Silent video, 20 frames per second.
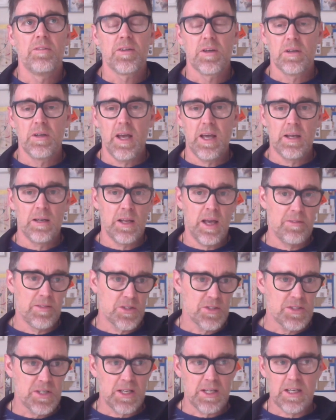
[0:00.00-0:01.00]
and having
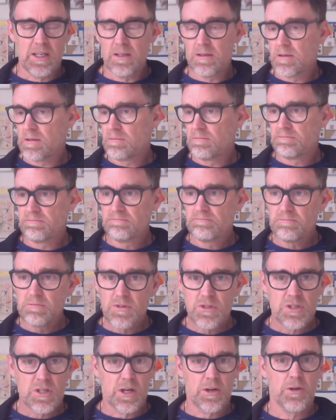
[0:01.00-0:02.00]
studied
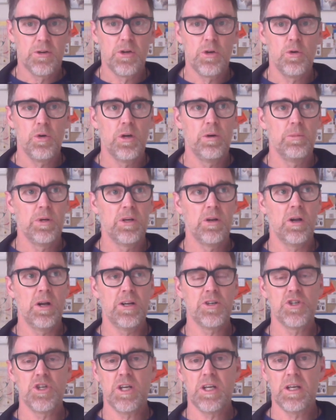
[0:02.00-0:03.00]

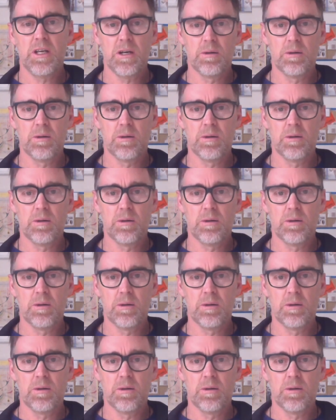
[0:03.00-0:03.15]
psychoneuroimmunology,